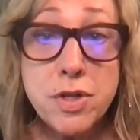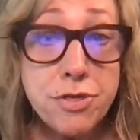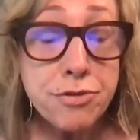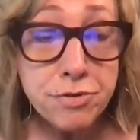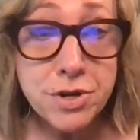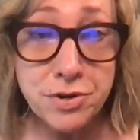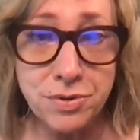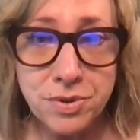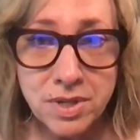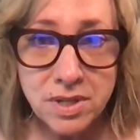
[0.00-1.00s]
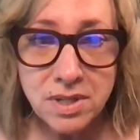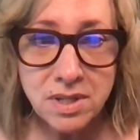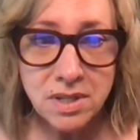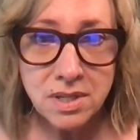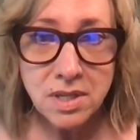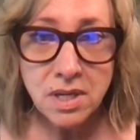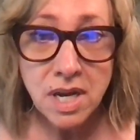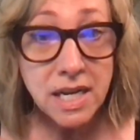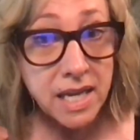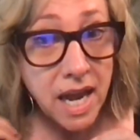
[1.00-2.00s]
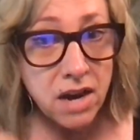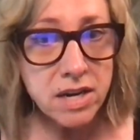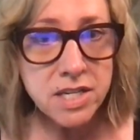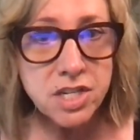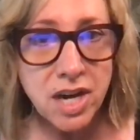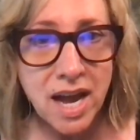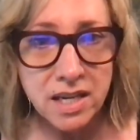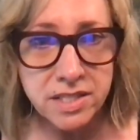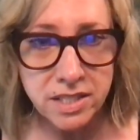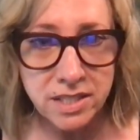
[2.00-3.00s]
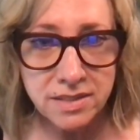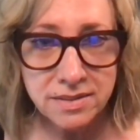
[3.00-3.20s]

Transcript: and through a character actor,